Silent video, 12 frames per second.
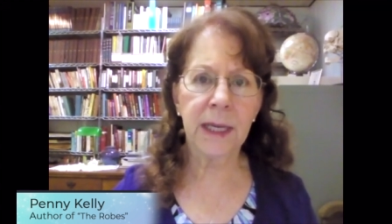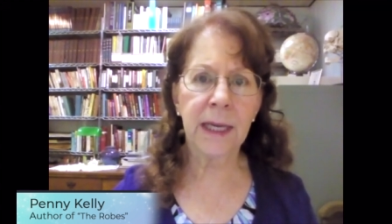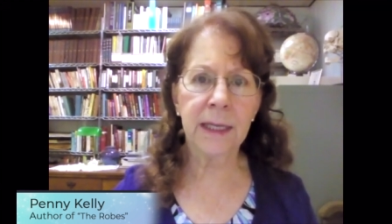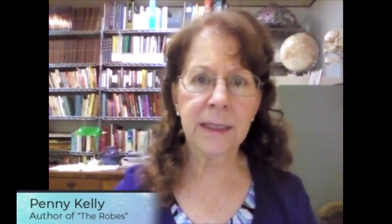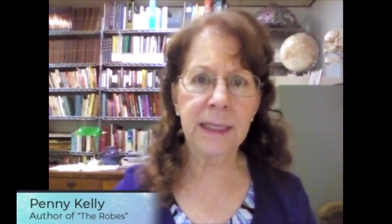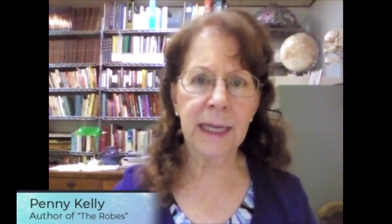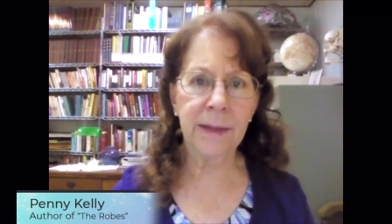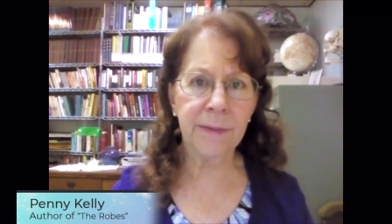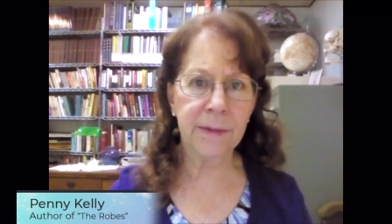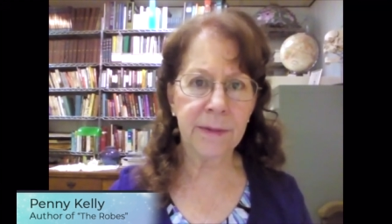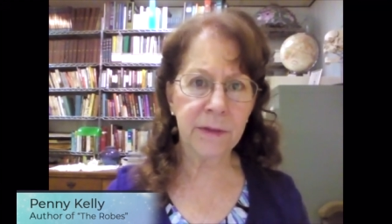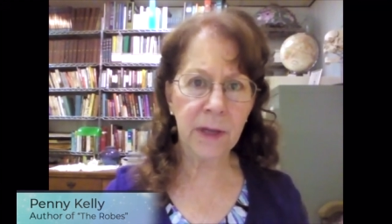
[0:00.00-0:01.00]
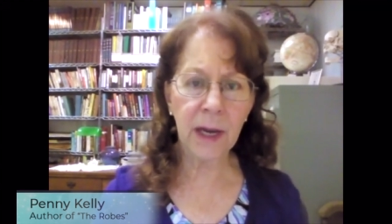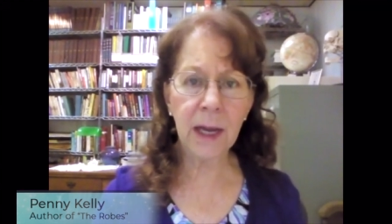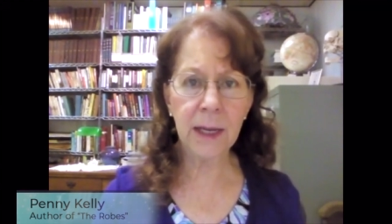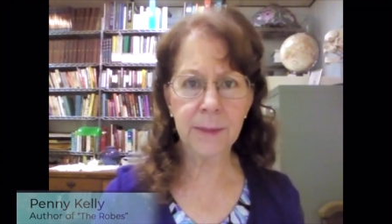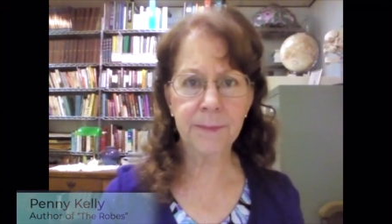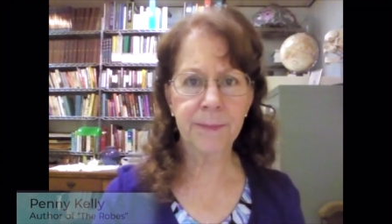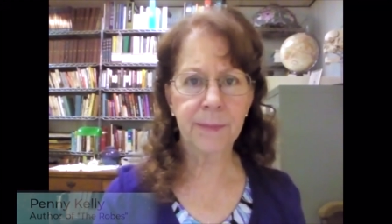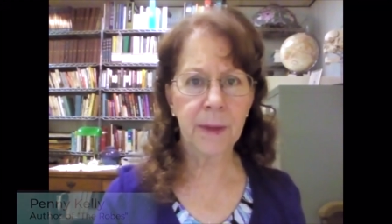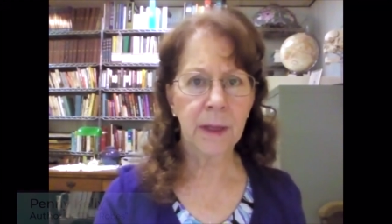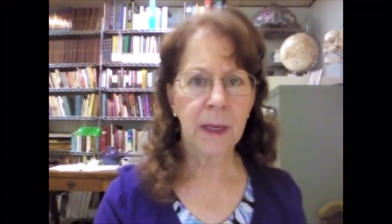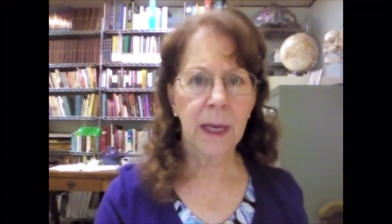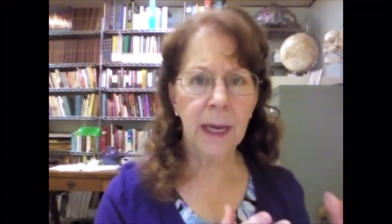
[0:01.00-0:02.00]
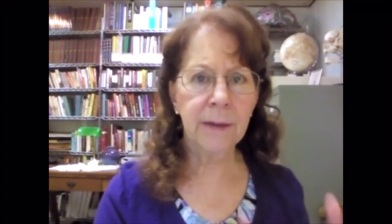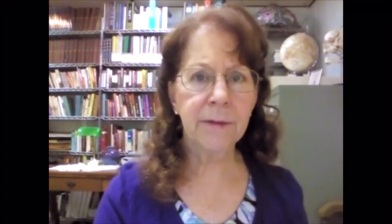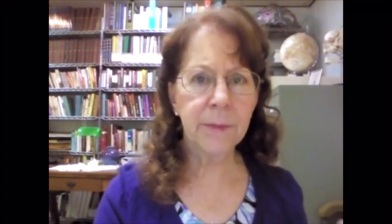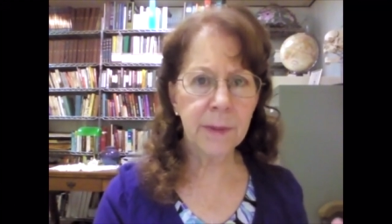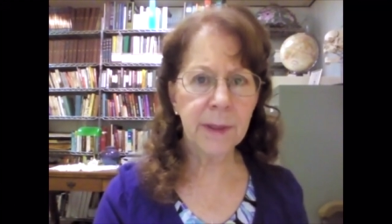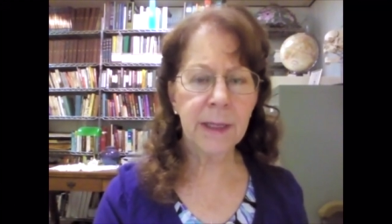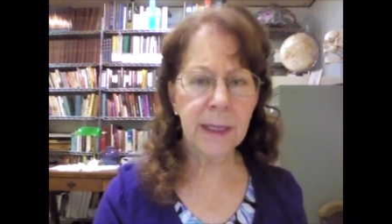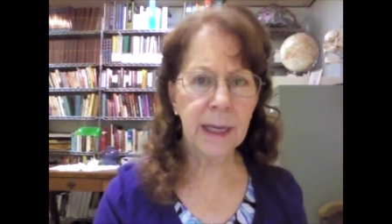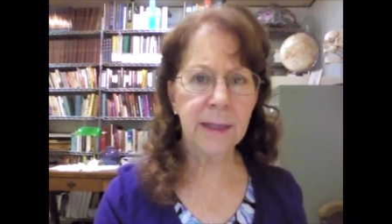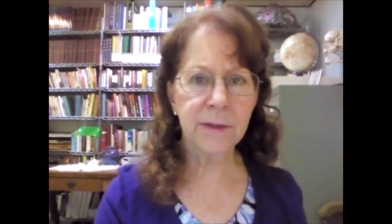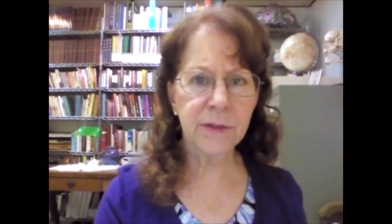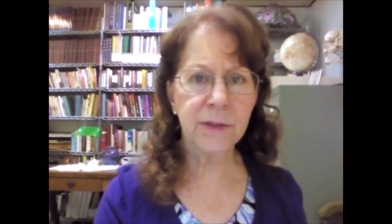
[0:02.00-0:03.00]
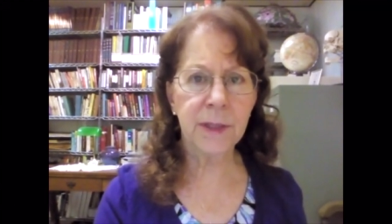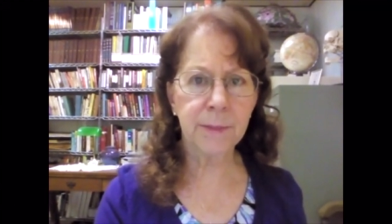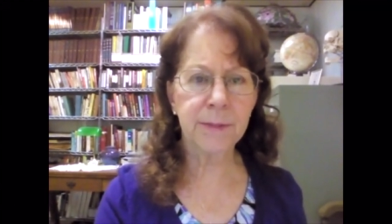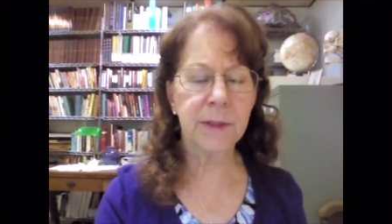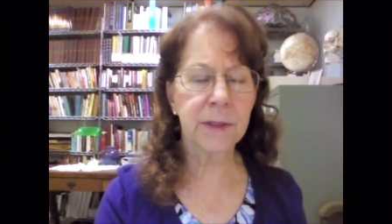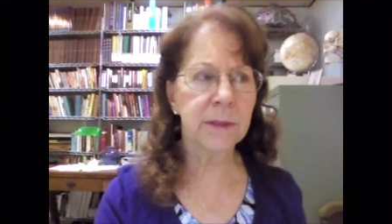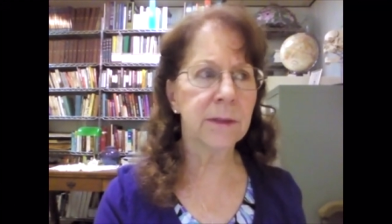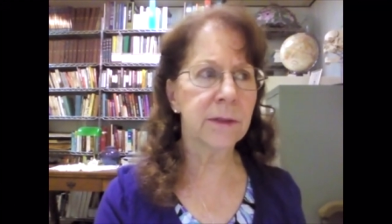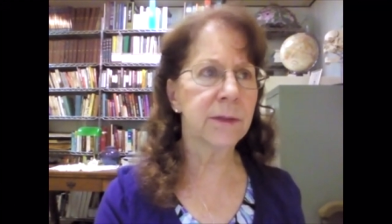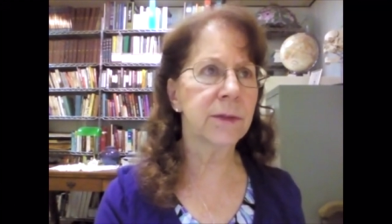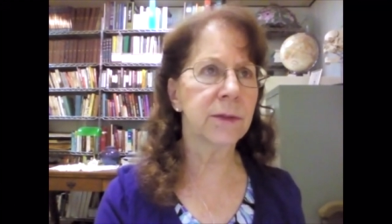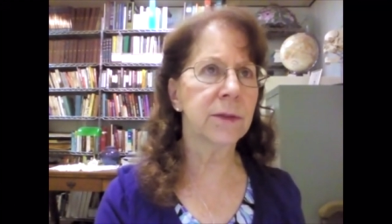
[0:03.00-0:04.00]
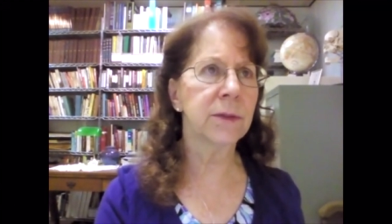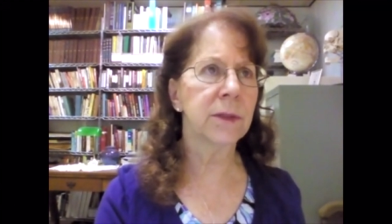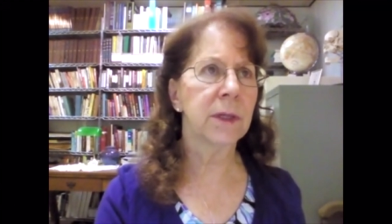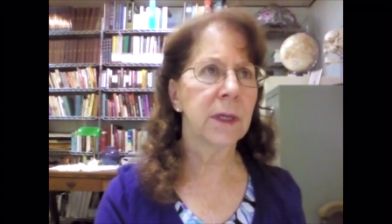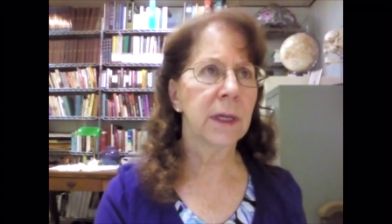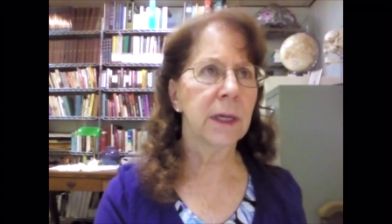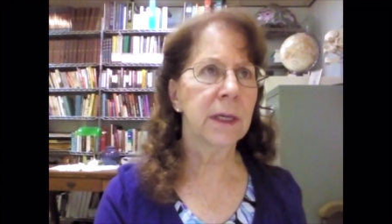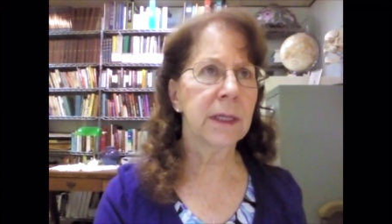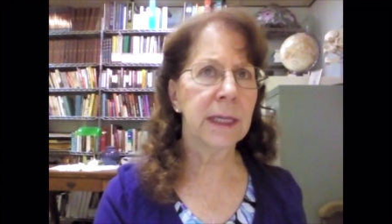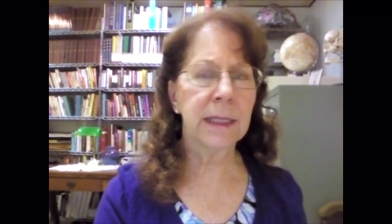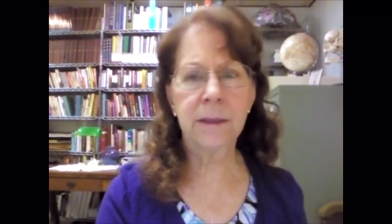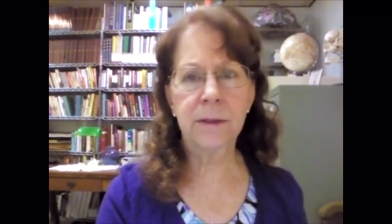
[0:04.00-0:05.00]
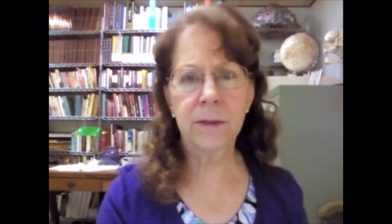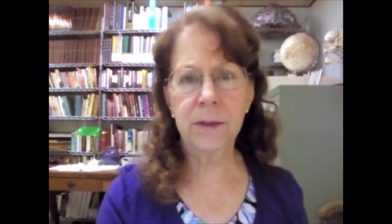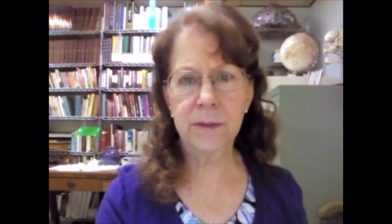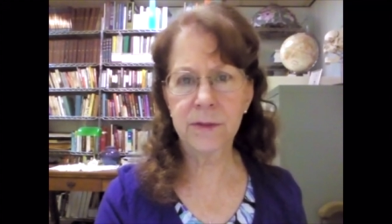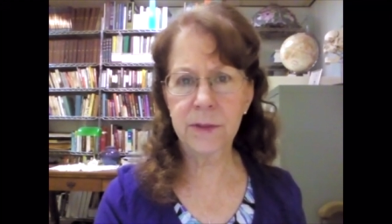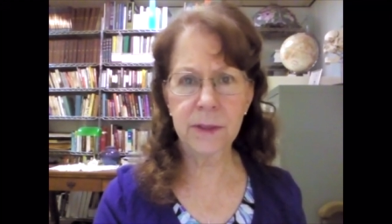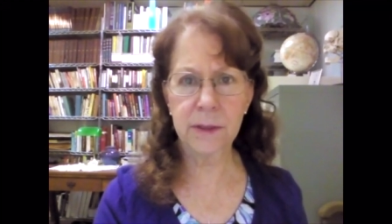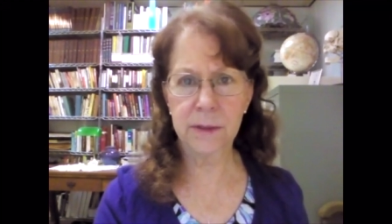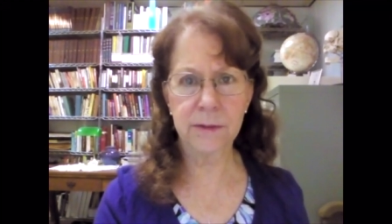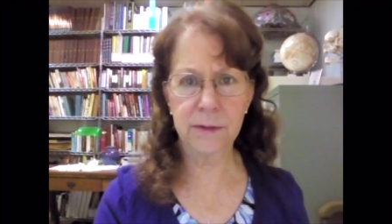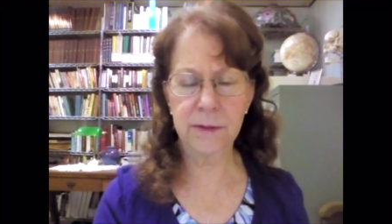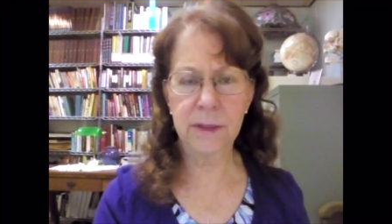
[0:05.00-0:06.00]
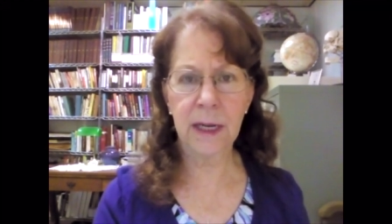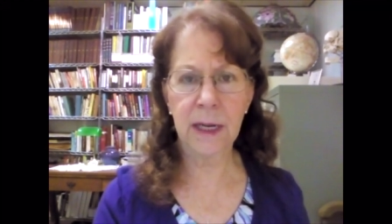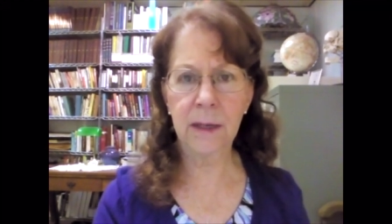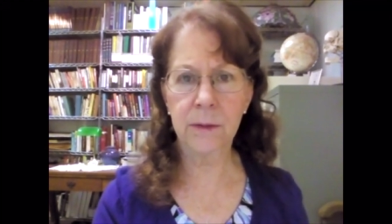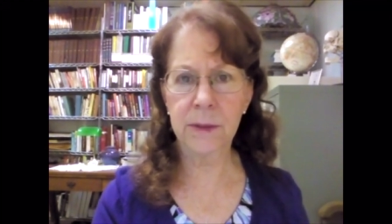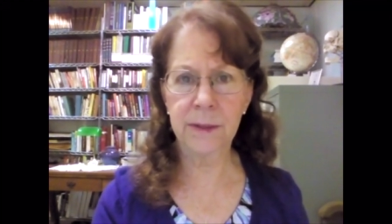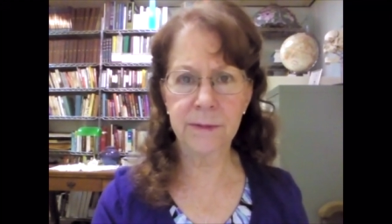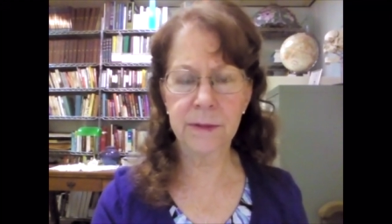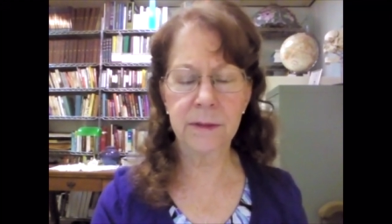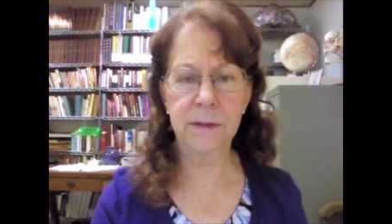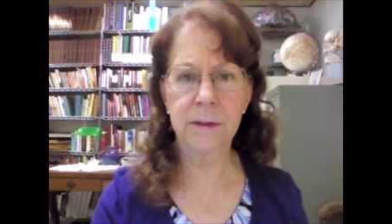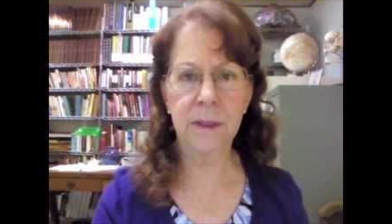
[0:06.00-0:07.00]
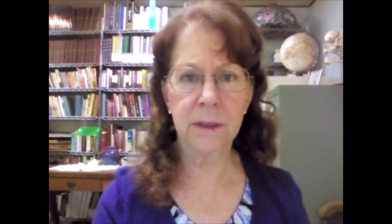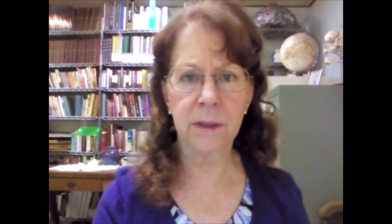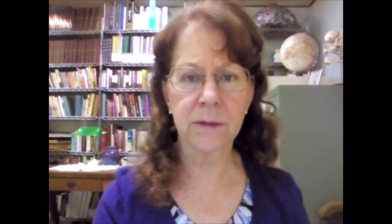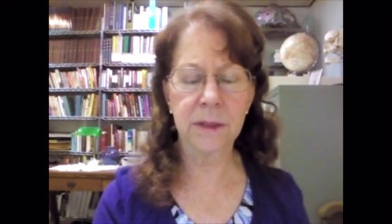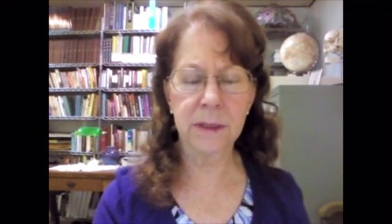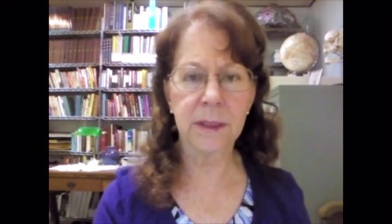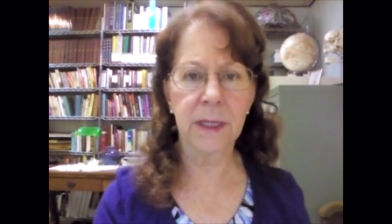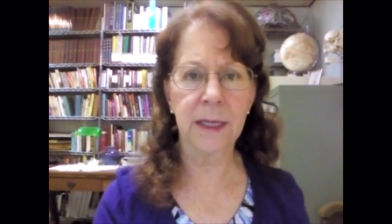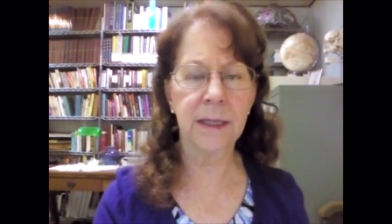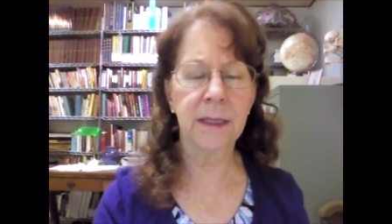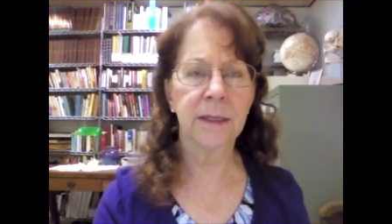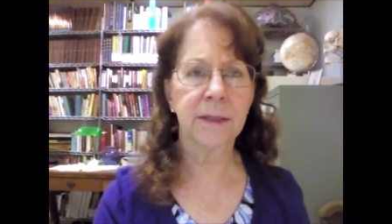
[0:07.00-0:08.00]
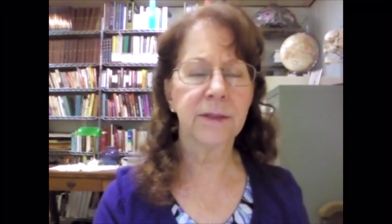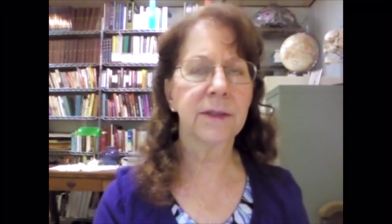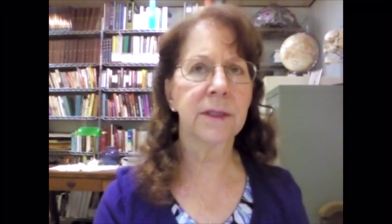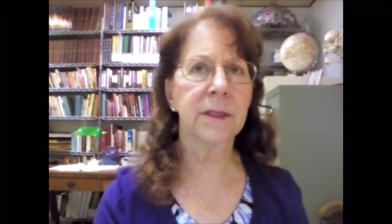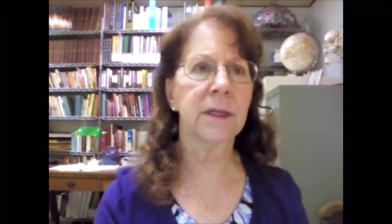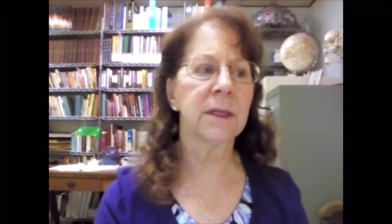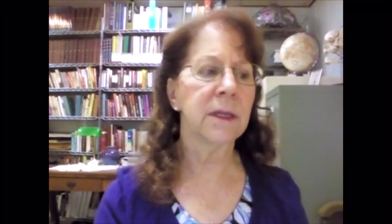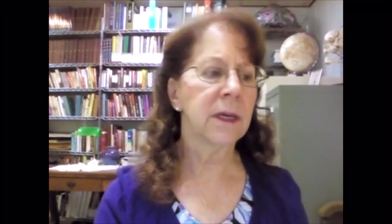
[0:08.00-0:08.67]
And at the time, everybody had stepped into and you can see this now even you know today still